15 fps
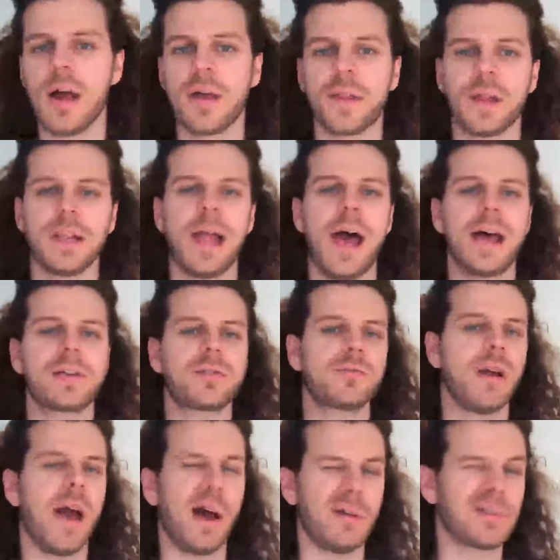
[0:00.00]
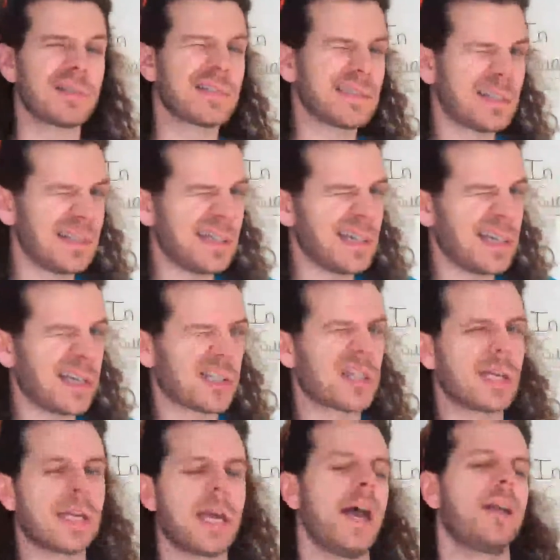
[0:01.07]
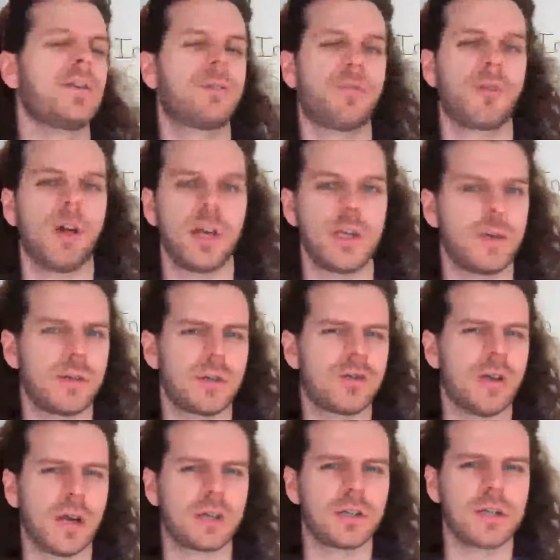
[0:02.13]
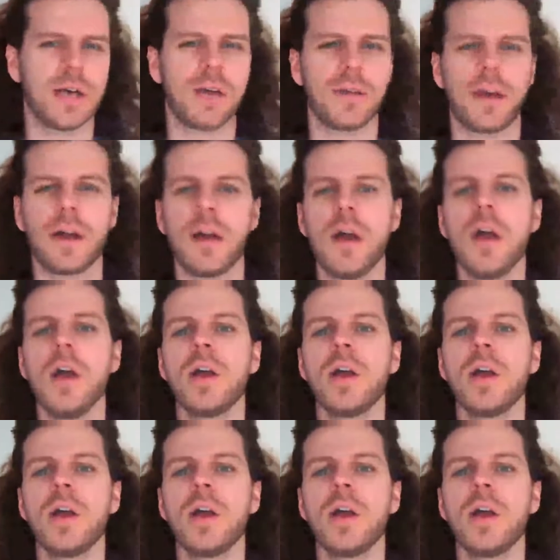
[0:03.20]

The last round, here's the catch for all you instructors out there.